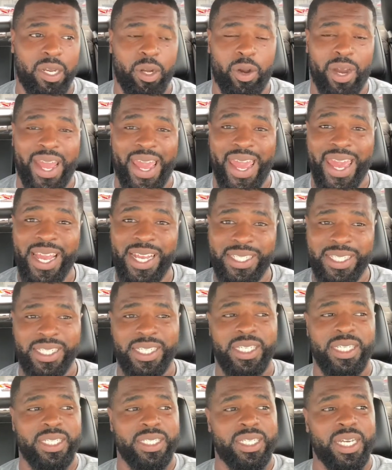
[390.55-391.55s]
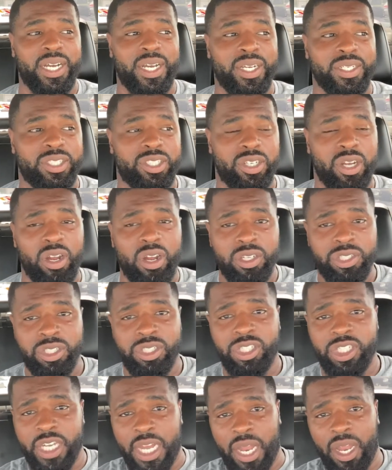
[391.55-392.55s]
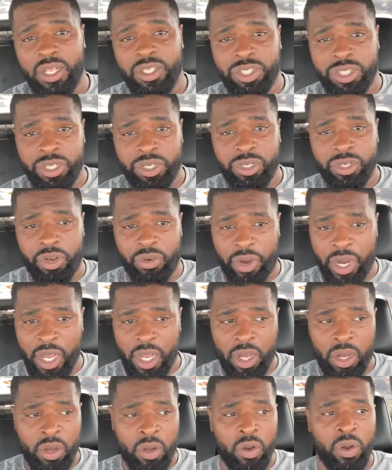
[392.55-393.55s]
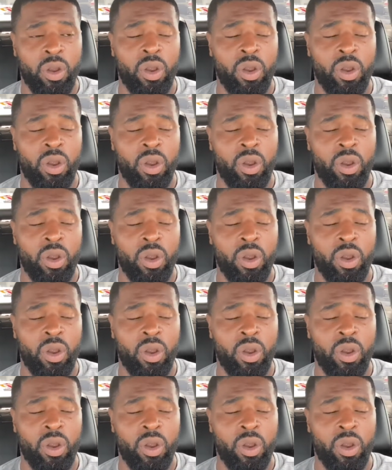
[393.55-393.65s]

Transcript: or 18 Dodge Charger, Challenger, Durango,